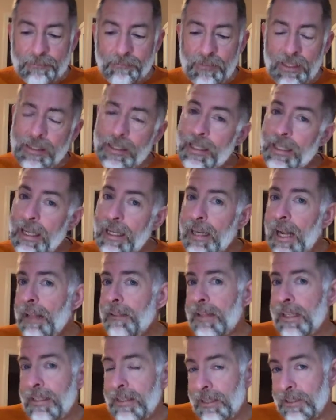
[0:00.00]
And I
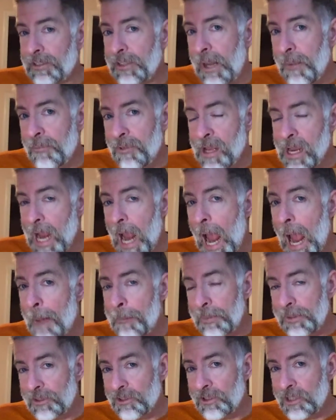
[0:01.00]
think the same thing
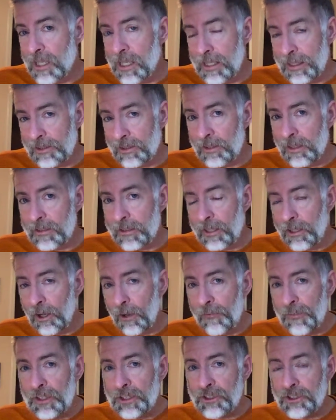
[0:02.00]
happens to us, that
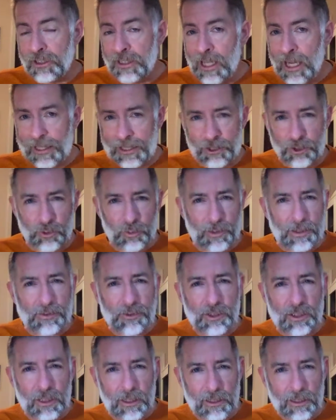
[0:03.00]
our vision kind of
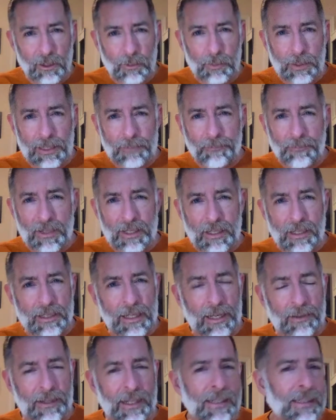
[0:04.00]
drifts a little bit. And
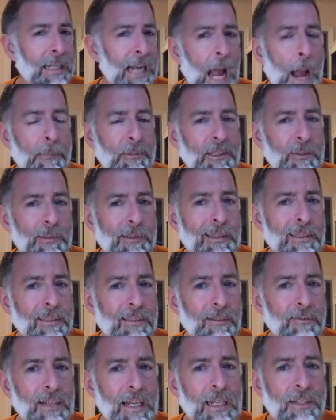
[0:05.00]
I think that happens because
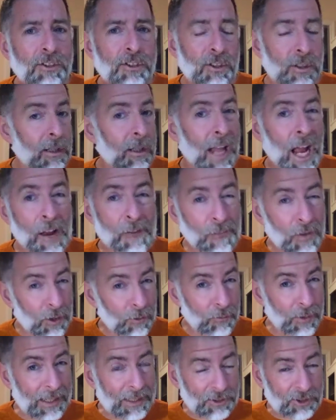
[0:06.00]
of just life
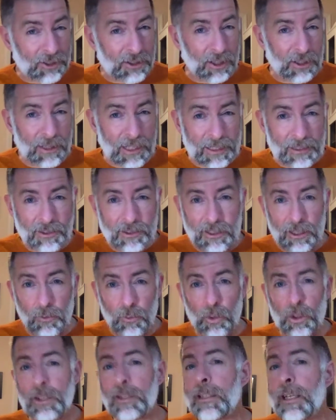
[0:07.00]
events, the things that
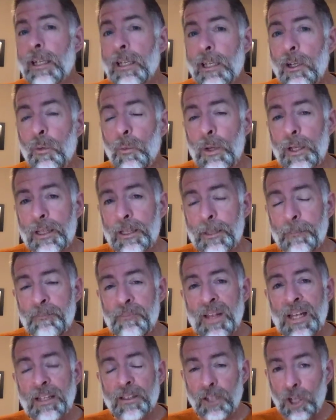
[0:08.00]
we're dealing with,
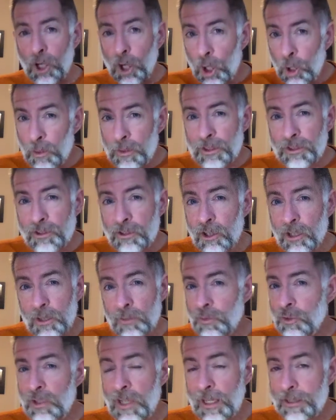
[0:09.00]
the current
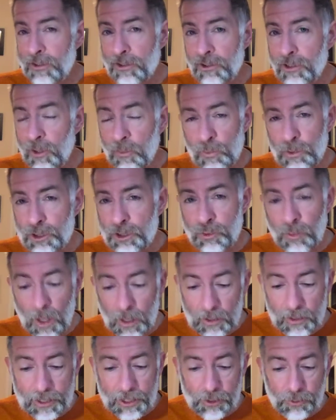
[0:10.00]
circumstances that we're
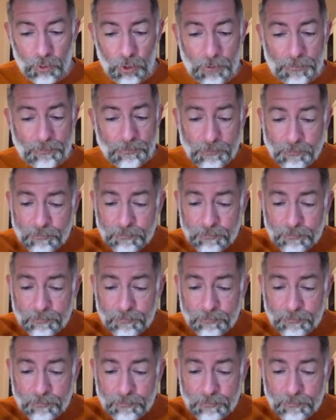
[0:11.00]
struggling through.